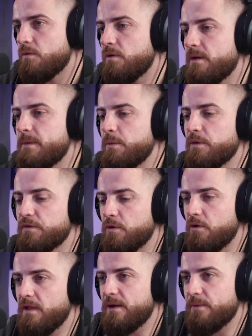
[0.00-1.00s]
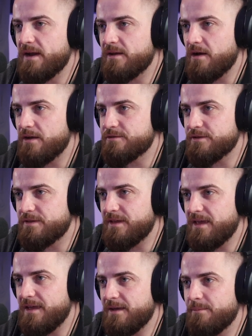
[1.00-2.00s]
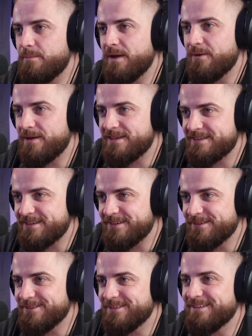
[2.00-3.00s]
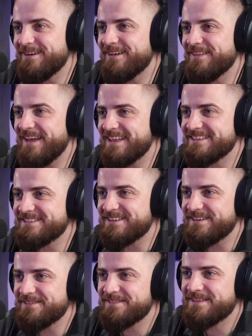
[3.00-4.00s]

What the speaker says: Well, I mean, with the whole Iran-Contra thing, Barry Seal, all that stuff.